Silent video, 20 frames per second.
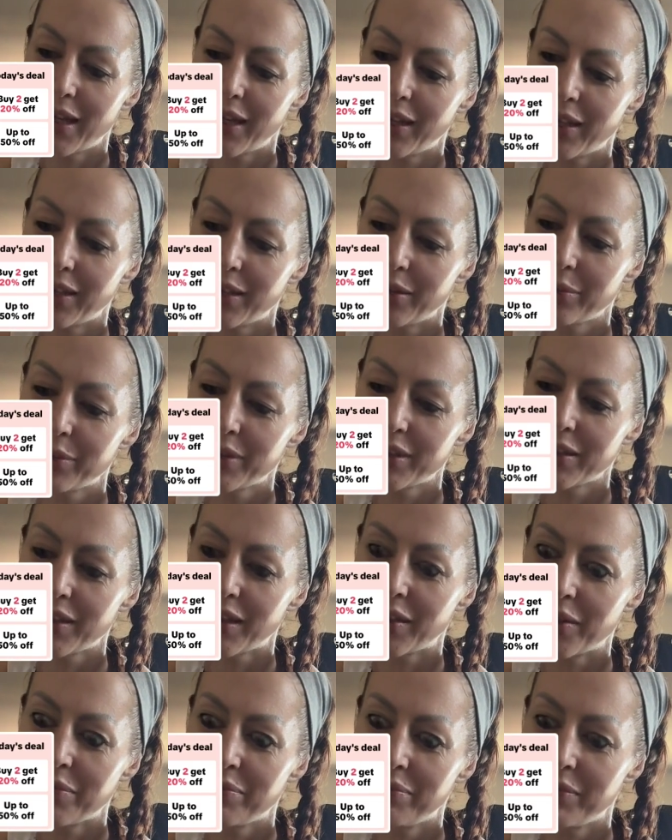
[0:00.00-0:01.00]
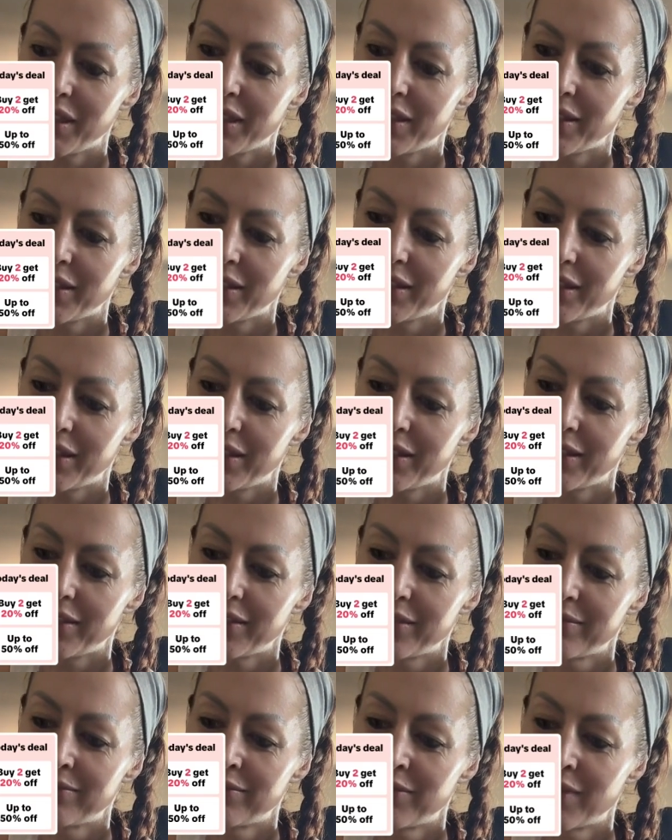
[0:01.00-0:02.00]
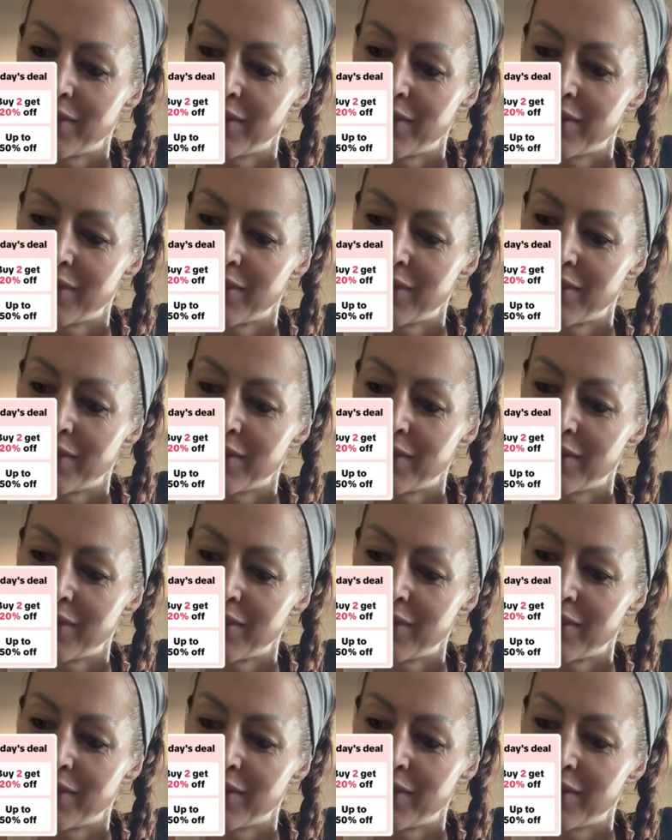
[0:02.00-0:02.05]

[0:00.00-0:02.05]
and it was like immediately